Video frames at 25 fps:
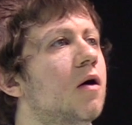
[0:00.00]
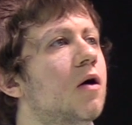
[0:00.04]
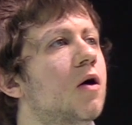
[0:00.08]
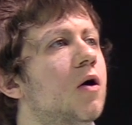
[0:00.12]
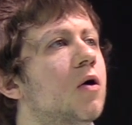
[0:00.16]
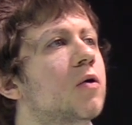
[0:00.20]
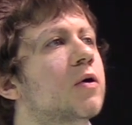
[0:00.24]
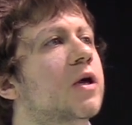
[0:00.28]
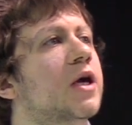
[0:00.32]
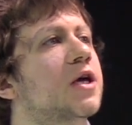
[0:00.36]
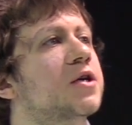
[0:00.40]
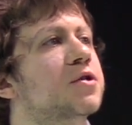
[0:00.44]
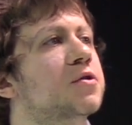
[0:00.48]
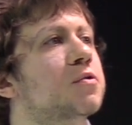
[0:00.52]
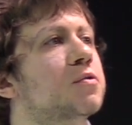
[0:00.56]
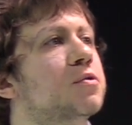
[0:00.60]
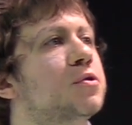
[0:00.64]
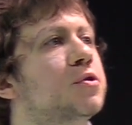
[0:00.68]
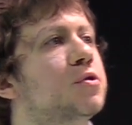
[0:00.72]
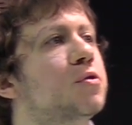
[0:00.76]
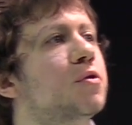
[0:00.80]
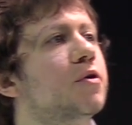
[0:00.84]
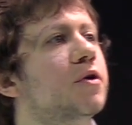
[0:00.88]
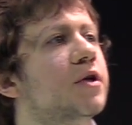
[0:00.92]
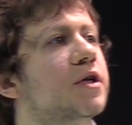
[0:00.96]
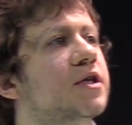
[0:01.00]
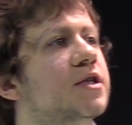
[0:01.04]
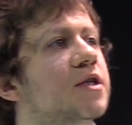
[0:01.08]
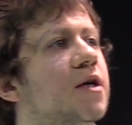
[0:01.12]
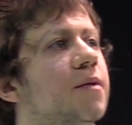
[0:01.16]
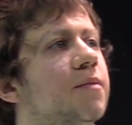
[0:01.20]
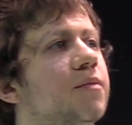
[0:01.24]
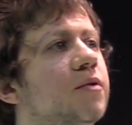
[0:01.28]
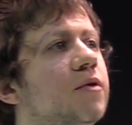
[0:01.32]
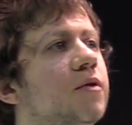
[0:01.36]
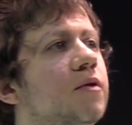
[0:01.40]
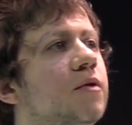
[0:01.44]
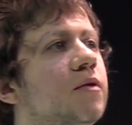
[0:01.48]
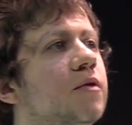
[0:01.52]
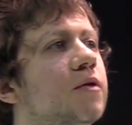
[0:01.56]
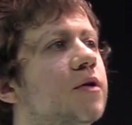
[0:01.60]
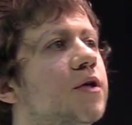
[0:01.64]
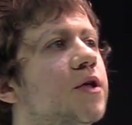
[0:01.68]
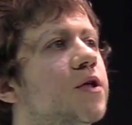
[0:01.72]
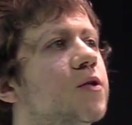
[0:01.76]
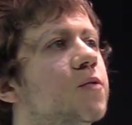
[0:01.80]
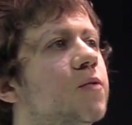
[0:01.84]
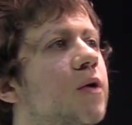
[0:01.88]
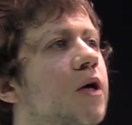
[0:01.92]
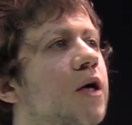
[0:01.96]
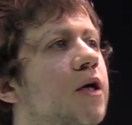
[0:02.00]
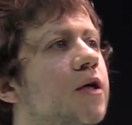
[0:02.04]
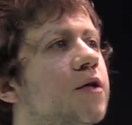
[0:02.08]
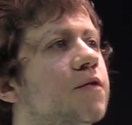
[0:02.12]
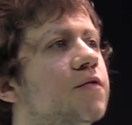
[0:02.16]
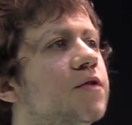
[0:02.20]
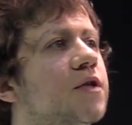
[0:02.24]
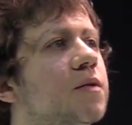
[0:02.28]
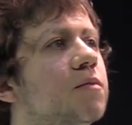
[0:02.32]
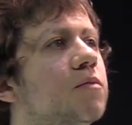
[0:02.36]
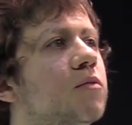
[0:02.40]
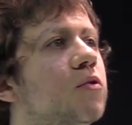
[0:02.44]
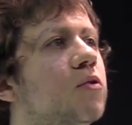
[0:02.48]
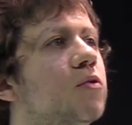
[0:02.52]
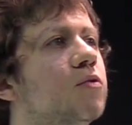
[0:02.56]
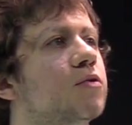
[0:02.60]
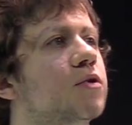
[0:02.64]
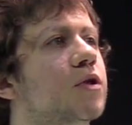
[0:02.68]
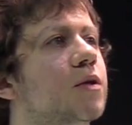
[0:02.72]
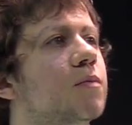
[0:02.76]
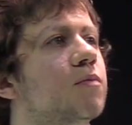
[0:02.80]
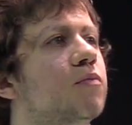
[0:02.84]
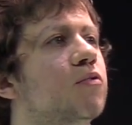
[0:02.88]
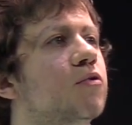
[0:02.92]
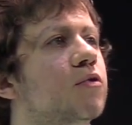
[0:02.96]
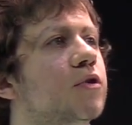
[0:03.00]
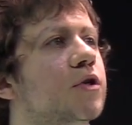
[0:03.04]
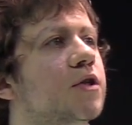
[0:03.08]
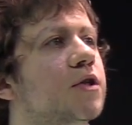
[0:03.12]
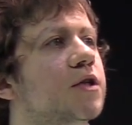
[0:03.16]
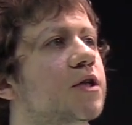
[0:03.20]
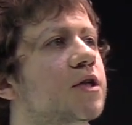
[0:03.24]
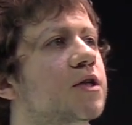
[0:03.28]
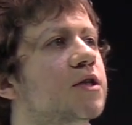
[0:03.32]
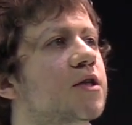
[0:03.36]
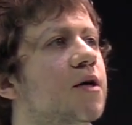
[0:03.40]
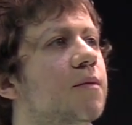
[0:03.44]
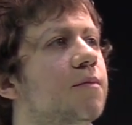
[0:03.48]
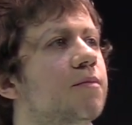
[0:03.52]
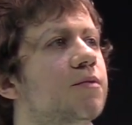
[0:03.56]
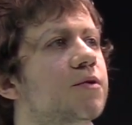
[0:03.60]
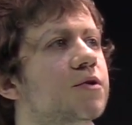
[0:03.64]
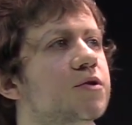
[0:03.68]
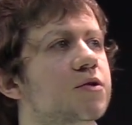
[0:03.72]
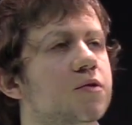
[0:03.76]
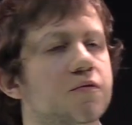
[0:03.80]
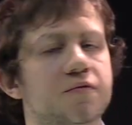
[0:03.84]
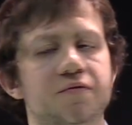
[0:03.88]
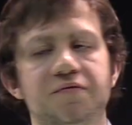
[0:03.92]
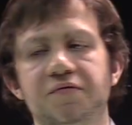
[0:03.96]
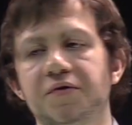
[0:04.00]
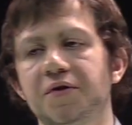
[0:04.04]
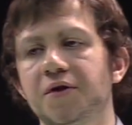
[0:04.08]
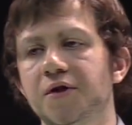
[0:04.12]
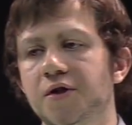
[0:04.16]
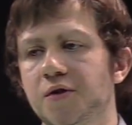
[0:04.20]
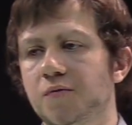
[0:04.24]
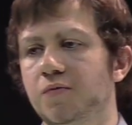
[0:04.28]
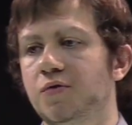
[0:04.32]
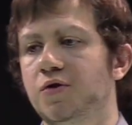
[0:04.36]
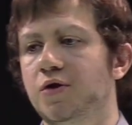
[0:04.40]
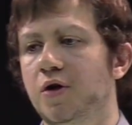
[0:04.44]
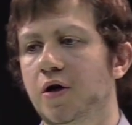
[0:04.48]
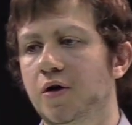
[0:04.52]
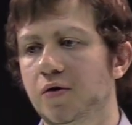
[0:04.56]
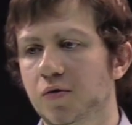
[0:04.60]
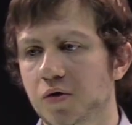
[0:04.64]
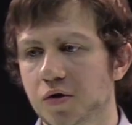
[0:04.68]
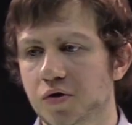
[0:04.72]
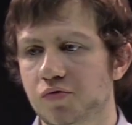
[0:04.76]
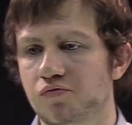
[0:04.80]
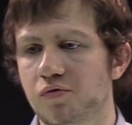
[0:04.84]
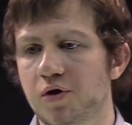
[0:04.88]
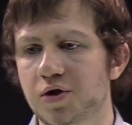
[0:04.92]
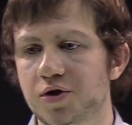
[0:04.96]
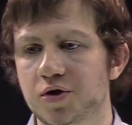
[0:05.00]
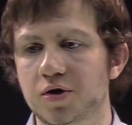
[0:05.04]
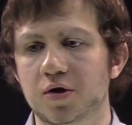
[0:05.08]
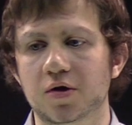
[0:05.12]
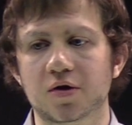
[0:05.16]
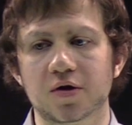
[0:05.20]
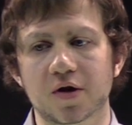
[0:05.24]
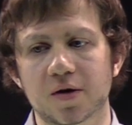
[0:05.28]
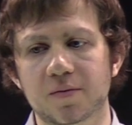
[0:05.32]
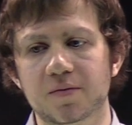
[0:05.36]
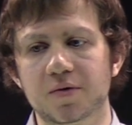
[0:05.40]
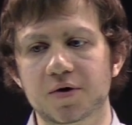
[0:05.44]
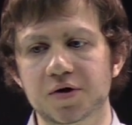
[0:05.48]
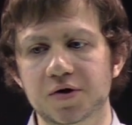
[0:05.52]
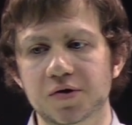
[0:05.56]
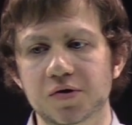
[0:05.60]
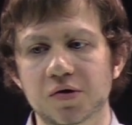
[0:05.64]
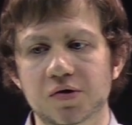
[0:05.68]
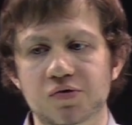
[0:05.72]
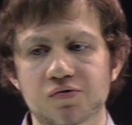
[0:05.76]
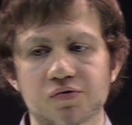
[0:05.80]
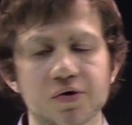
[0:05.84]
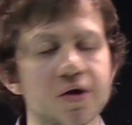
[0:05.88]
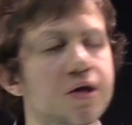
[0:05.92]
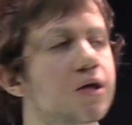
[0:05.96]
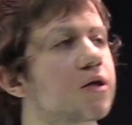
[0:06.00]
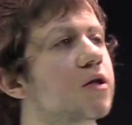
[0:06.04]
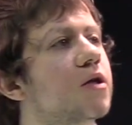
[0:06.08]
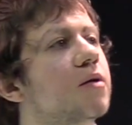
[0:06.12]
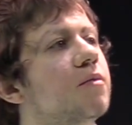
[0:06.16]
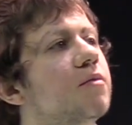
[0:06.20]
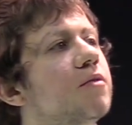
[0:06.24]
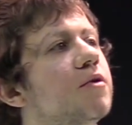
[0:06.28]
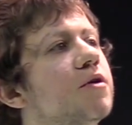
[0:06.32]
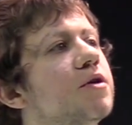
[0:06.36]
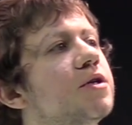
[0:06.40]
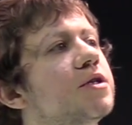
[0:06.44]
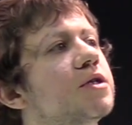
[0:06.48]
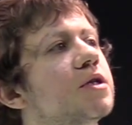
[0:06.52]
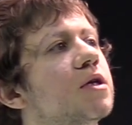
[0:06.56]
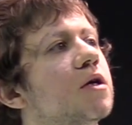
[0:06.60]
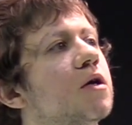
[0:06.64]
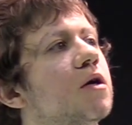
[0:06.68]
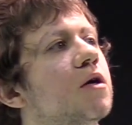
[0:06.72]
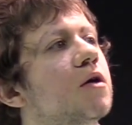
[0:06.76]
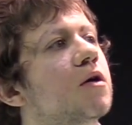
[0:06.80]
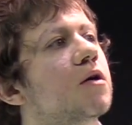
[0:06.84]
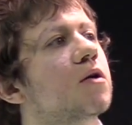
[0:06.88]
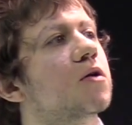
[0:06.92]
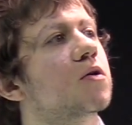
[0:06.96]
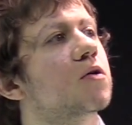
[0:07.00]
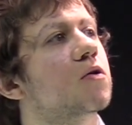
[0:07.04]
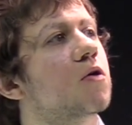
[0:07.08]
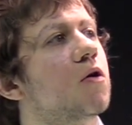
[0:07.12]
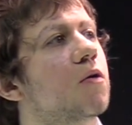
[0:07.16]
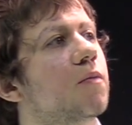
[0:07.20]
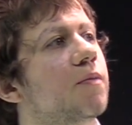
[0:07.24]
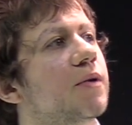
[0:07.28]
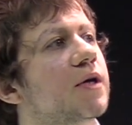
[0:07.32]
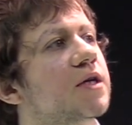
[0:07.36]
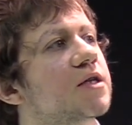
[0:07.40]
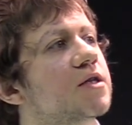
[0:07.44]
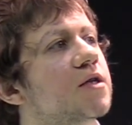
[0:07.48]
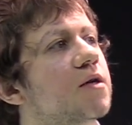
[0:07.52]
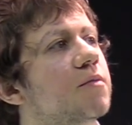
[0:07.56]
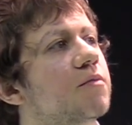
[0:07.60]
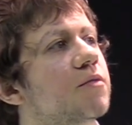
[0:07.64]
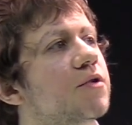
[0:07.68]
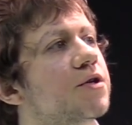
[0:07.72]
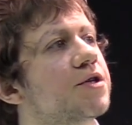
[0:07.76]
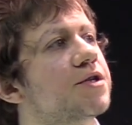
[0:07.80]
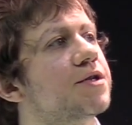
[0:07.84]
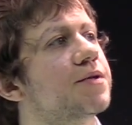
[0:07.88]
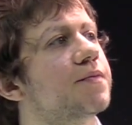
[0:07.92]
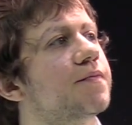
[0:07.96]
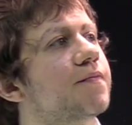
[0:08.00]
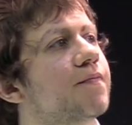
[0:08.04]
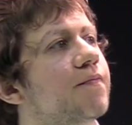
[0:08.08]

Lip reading: Okay, so third example is one of the most important examples of fields which are not rational numbers, not real numbers, complex numbers.